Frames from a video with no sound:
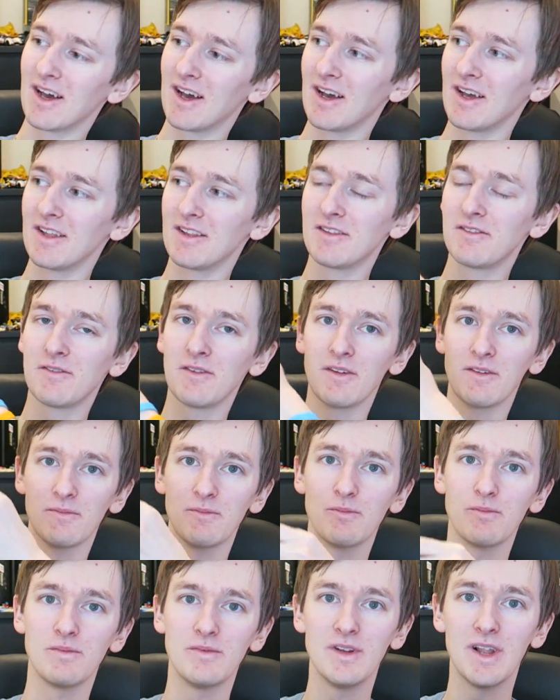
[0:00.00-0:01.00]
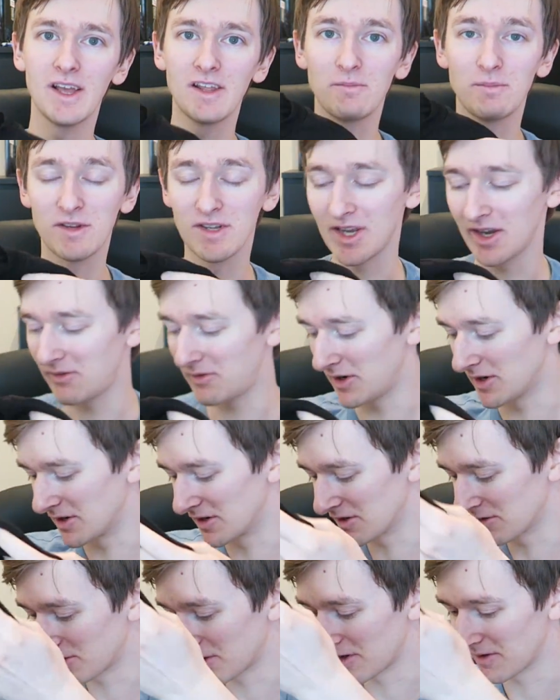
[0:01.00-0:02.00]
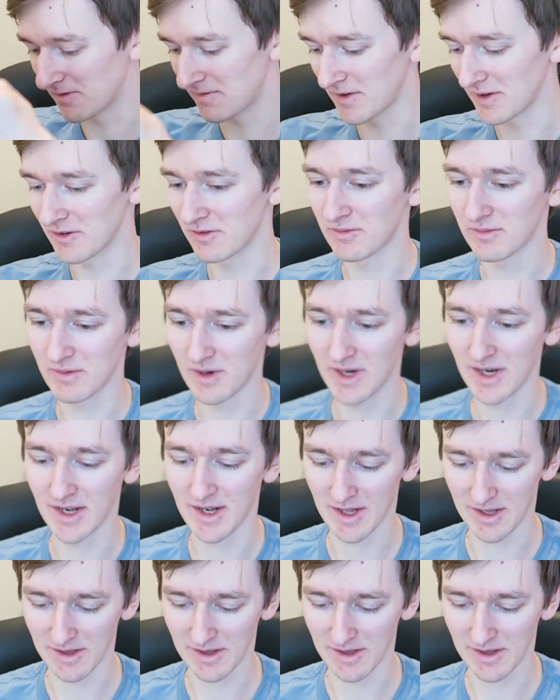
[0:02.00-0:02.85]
that. It's a nice material as well. It feels really